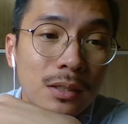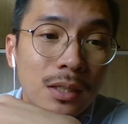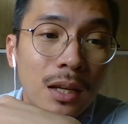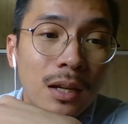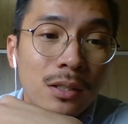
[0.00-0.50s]

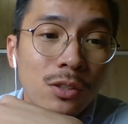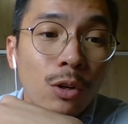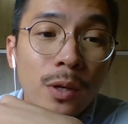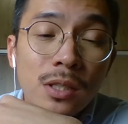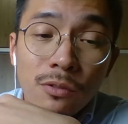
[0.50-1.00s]
There is
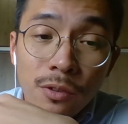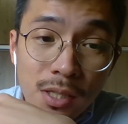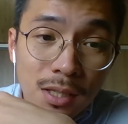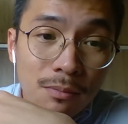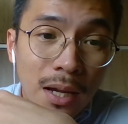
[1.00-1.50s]
always a
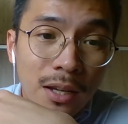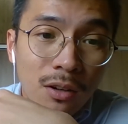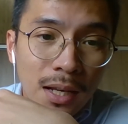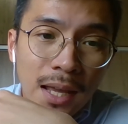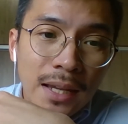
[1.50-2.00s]
risk in buying
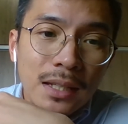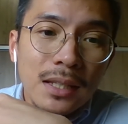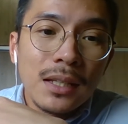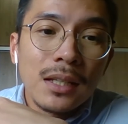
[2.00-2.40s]
online.